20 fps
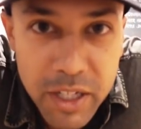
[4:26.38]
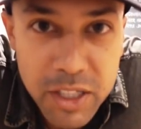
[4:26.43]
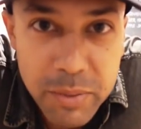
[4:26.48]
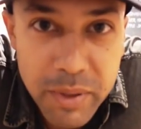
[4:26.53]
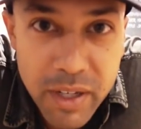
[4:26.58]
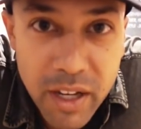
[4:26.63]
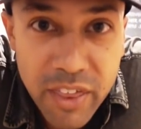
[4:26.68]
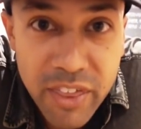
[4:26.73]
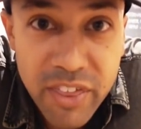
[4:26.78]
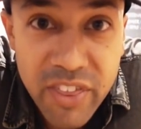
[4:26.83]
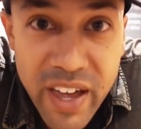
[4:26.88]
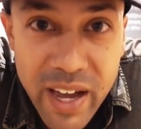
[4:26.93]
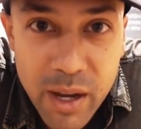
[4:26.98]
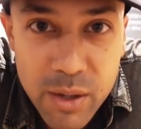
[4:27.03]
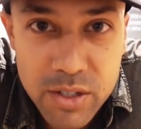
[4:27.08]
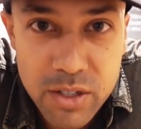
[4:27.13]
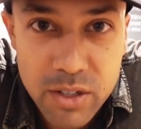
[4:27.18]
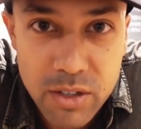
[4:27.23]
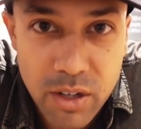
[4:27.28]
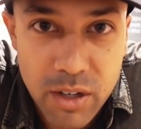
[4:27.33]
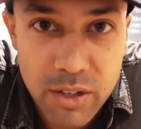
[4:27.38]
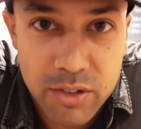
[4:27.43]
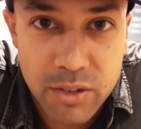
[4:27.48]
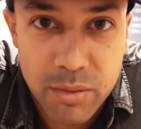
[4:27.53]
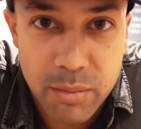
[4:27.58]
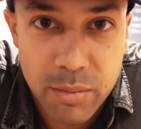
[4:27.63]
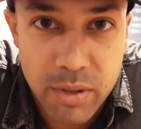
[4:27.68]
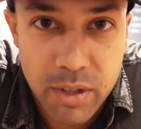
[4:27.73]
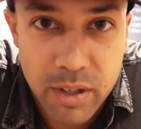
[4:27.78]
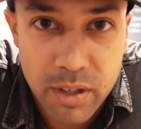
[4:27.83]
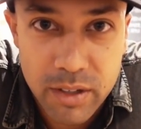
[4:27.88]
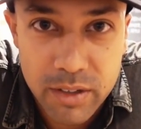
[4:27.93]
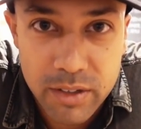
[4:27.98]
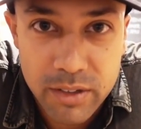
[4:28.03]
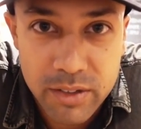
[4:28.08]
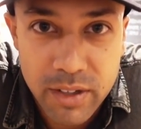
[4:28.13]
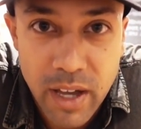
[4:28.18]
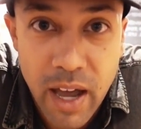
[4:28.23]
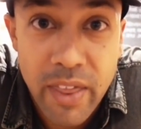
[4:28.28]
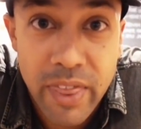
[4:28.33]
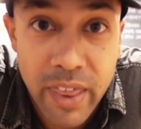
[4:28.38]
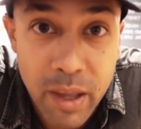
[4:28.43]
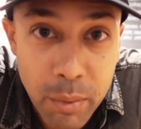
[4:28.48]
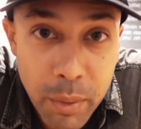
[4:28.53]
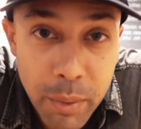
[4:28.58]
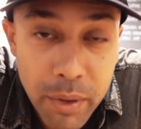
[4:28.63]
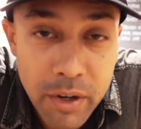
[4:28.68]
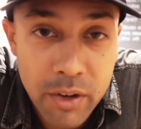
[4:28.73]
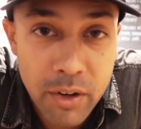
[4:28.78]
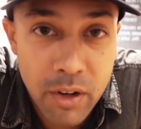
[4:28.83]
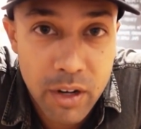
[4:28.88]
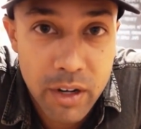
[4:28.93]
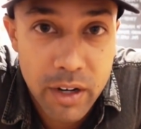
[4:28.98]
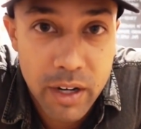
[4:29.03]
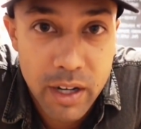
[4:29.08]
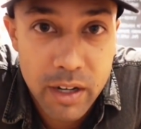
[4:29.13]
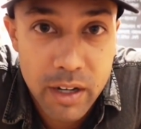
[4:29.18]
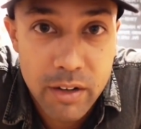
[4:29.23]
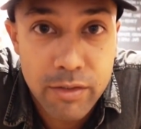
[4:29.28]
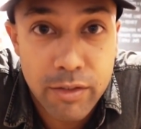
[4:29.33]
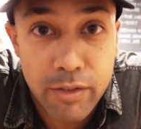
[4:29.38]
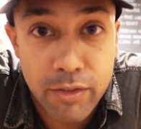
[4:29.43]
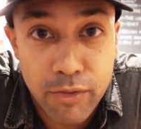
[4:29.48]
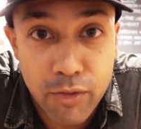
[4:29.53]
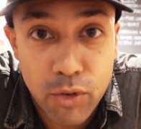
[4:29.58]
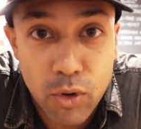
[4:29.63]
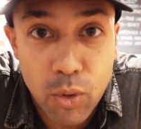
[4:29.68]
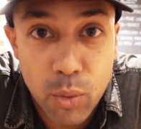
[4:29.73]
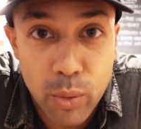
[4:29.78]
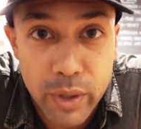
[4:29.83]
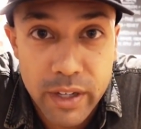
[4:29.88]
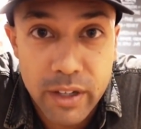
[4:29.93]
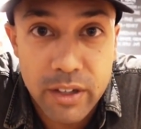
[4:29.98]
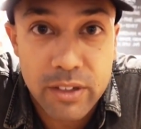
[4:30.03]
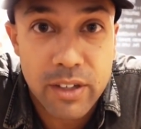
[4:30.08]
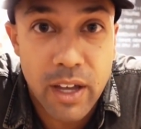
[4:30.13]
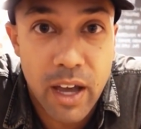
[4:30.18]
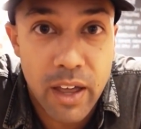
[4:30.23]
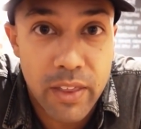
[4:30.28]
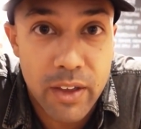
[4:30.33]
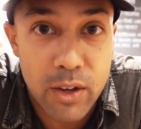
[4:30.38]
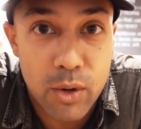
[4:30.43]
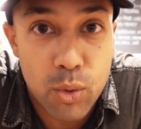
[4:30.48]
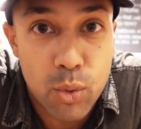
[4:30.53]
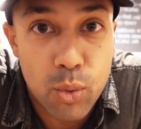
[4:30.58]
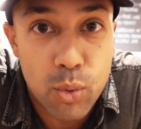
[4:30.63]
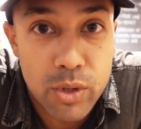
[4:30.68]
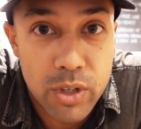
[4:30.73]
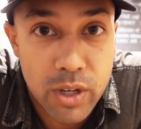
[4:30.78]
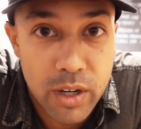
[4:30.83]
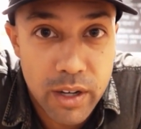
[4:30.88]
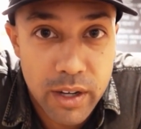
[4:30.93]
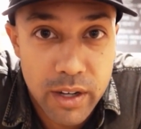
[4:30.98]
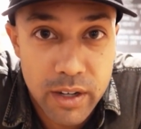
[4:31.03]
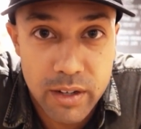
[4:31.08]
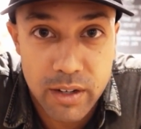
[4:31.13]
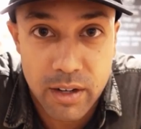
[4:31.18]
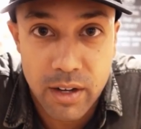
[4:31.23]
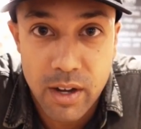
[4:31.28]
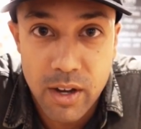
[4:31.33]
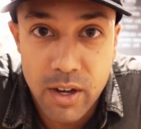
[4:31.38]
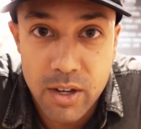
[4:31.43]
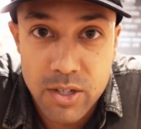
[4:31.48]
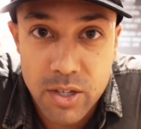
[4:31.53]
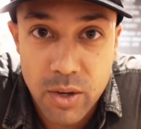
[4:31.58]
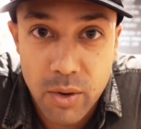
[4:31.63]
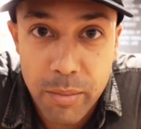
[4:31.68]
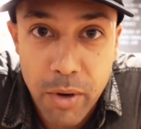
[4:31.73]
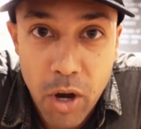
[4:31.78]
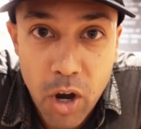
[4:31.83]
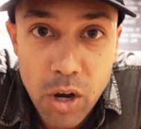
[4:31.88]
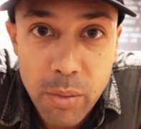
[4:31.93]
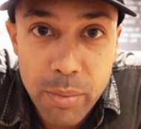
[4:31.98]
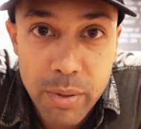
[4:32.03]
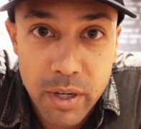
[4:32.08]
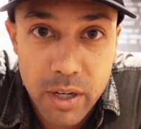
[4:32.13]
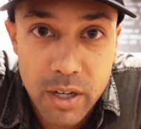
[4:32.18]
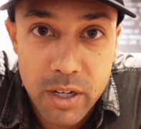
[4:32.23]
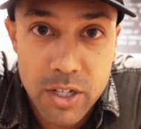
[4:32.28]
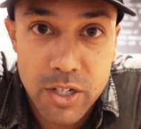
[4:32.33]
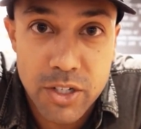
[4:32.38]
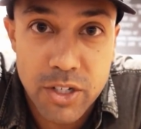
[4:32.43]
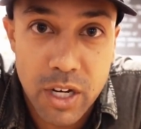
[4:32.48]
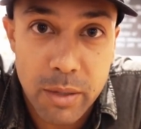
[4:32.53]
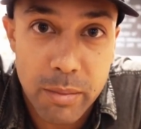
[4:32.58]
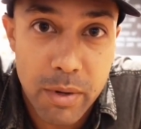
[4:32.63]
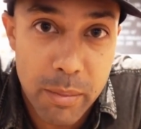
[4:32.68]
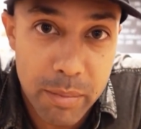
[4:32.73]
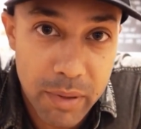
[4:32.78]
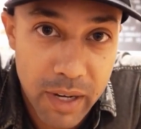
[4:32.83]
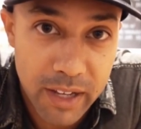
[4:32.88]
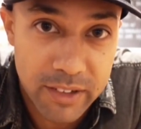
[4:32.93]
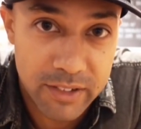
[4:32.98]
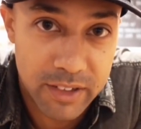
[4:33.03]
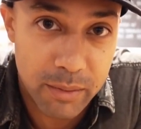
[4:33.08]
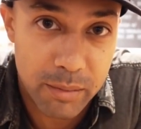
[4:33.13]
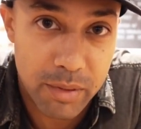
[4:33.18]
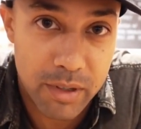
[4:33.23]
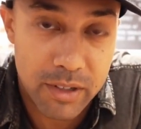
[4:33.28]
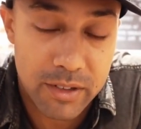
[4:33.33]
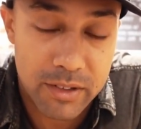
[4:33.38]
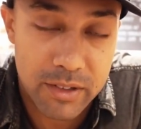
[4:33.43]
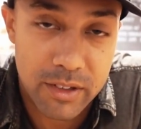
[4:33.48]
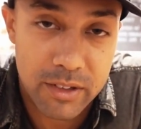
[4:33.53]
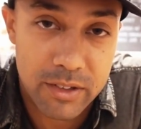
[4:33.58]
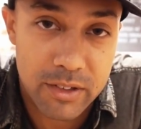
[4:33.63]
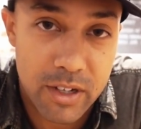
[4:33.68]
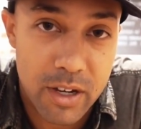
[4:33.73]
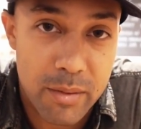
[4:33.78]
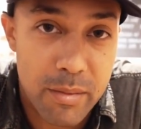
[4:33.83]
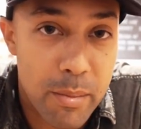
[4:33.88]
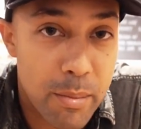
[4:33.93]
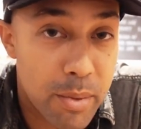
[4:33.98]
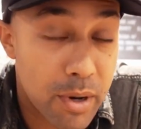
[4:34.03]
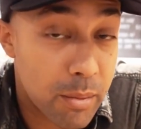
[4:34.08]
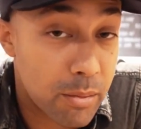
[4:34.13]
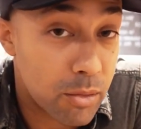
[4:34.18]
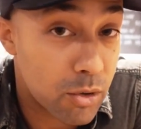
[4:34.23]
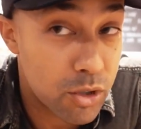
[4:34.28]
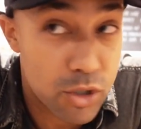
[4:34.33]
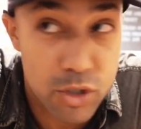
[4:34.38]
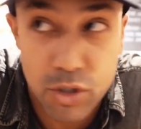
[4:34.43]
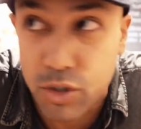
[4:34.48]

Pia spent $1,000 on plants, and then we went on holiday for 4 weeks and they all died. So I'm hoping she's gonna buy plastic plants this time, but I'm not